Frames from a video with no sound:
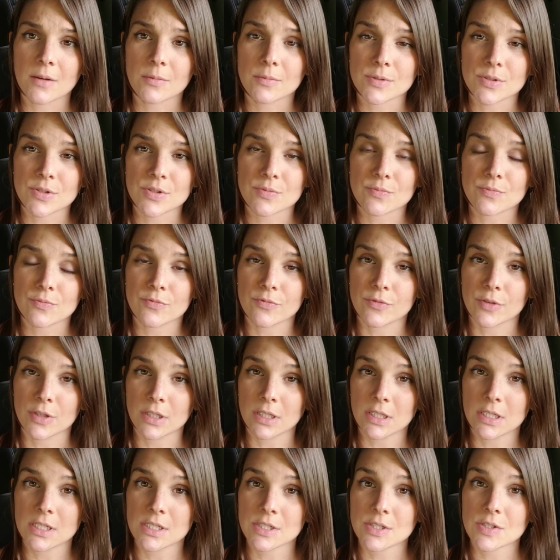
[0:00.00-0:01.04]
was
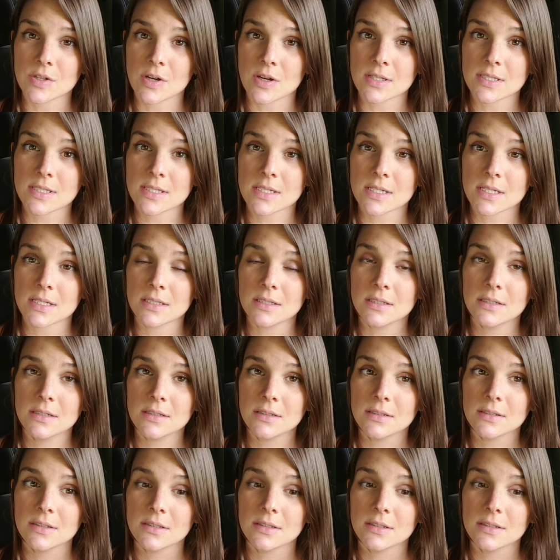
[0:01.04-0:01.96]
really exhausted,